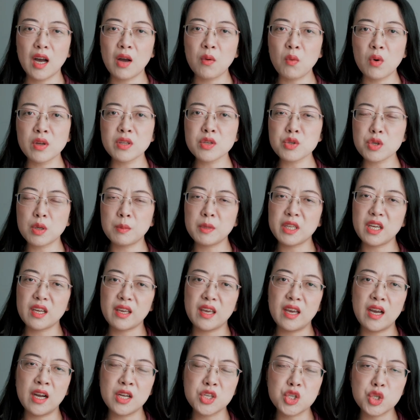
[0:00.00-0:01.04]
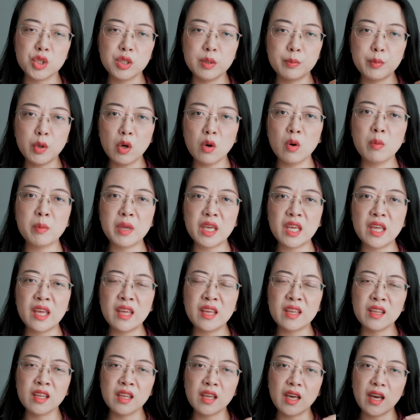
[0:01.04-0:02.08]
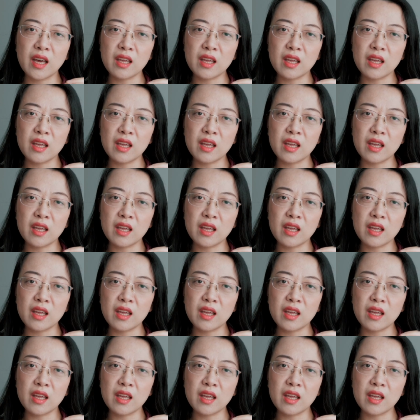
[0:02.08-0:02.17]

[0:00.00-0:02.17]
I want a drama that can actually pull me in,